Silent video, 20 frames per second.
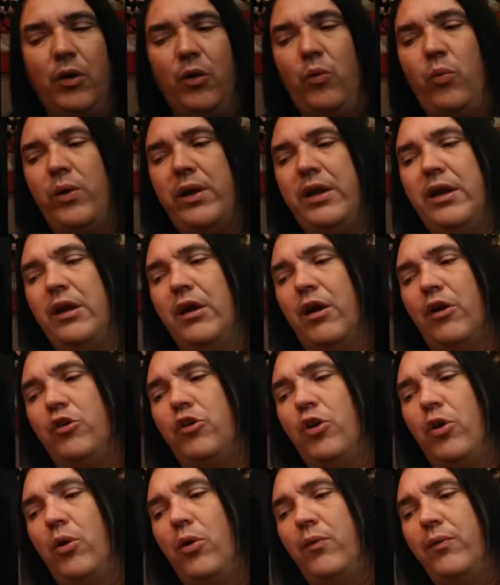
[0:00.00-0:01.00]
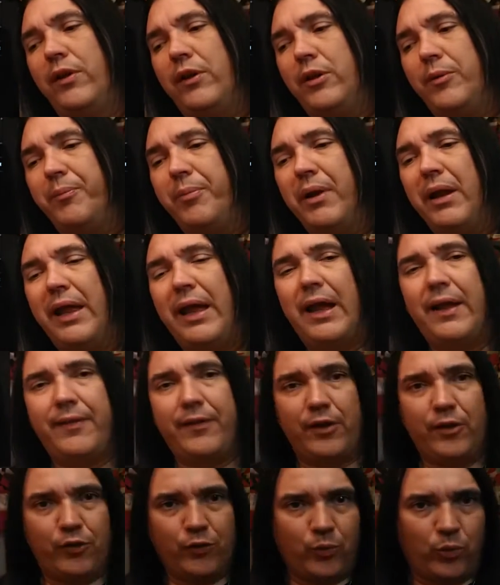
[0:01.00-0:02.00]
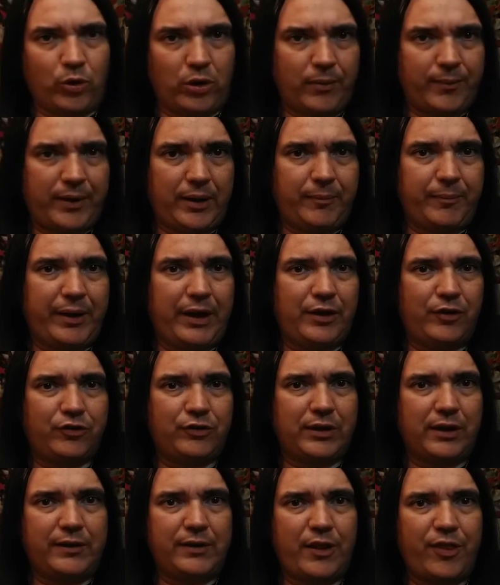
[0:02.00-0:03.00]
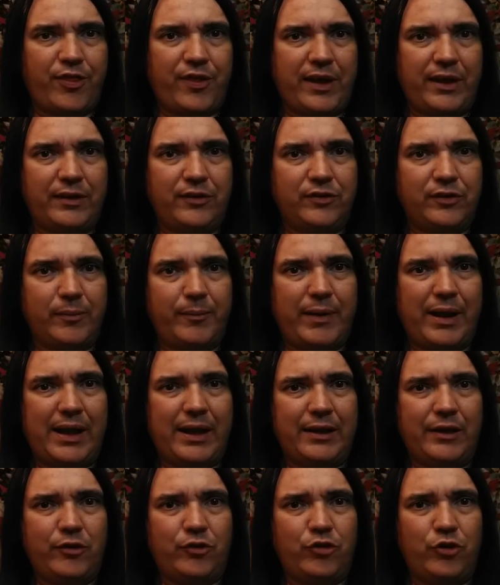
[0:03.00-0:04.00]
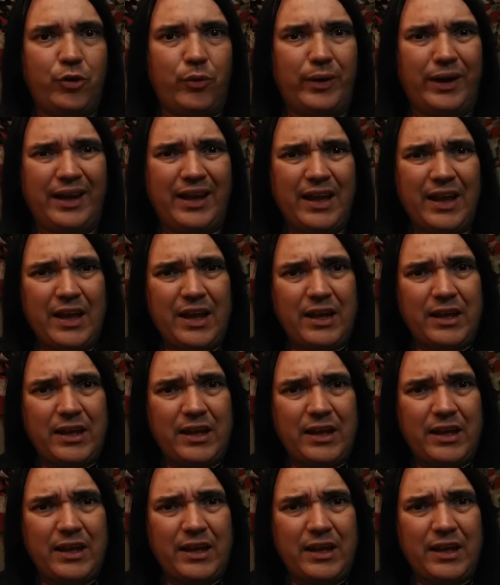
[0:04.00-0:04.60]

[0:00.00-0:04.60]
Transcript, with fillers: we are told that the planet is warming based on the things that man is doing.